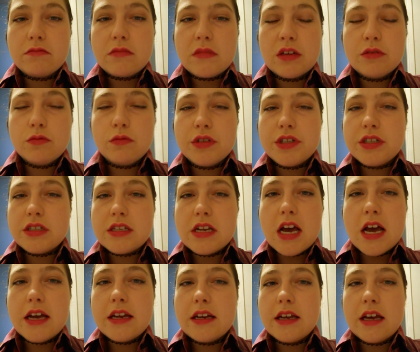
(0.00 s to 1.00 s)
which is
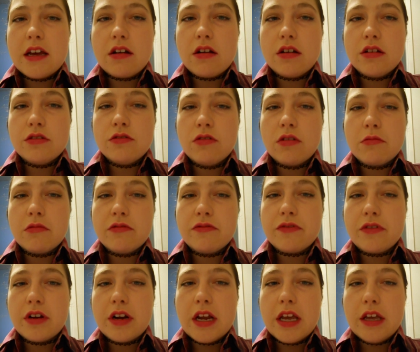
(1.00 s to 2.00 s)
not at all normal
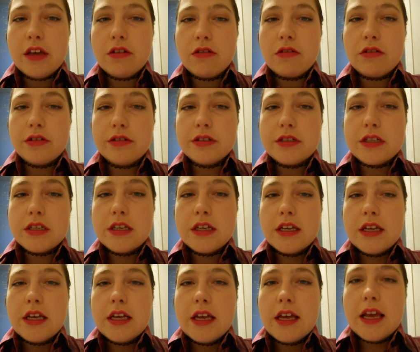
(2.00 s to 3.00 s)
for an 8-year-old.
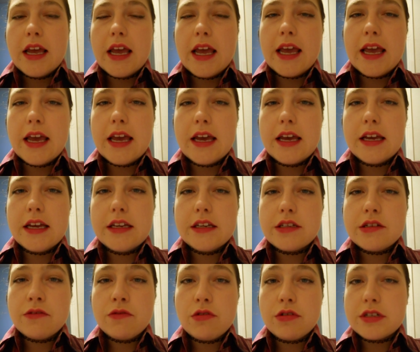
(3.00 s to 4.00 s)

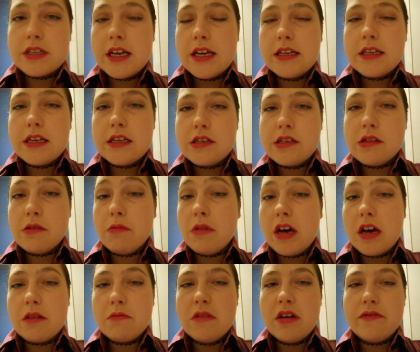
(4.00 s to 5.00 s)
And of course I had to get to the
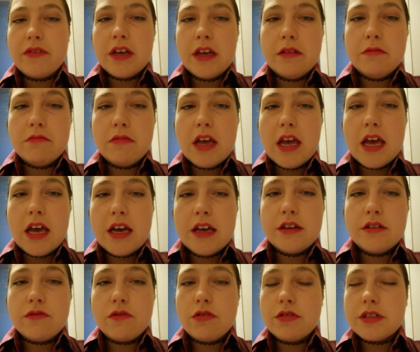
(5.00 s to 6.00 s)
bottom of it,
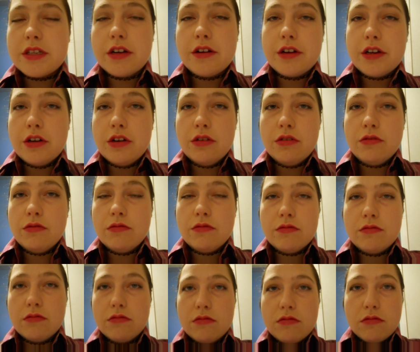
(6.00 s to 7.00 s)
and of course I already knew
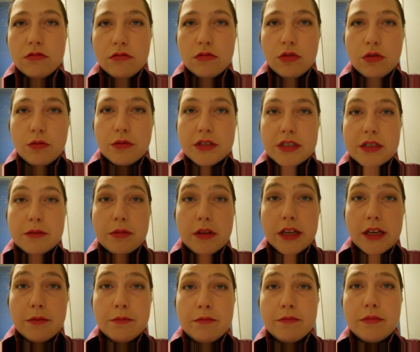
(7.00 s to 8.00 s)
who was to
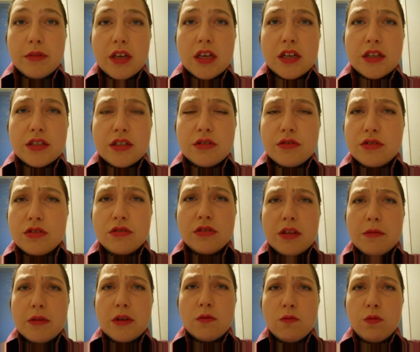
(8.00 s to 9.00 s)
blame, because there's
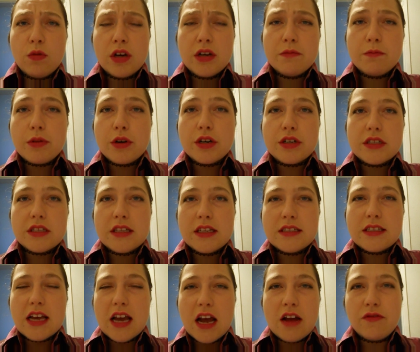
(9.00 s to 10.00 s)
only been one person
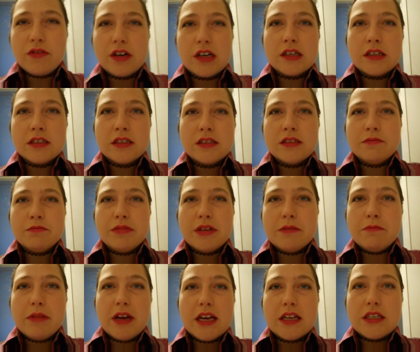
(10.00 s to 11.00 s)
that's ever
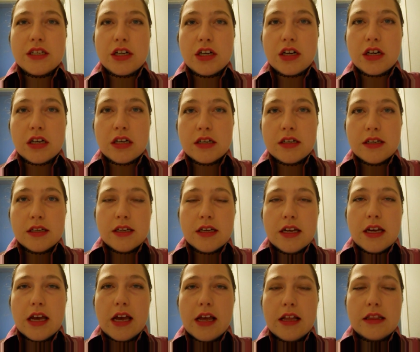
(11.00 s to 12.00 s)
been bad to her,
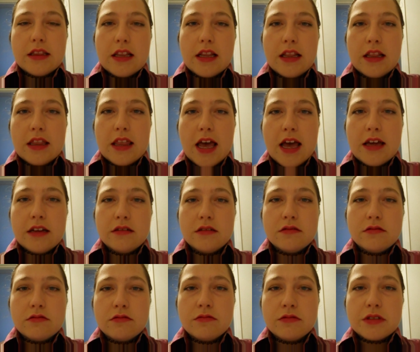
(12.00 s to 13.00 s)
and that
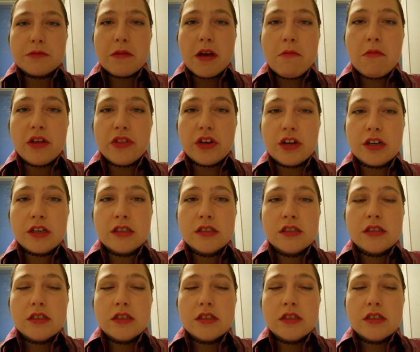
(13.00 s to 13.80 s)
was my mother.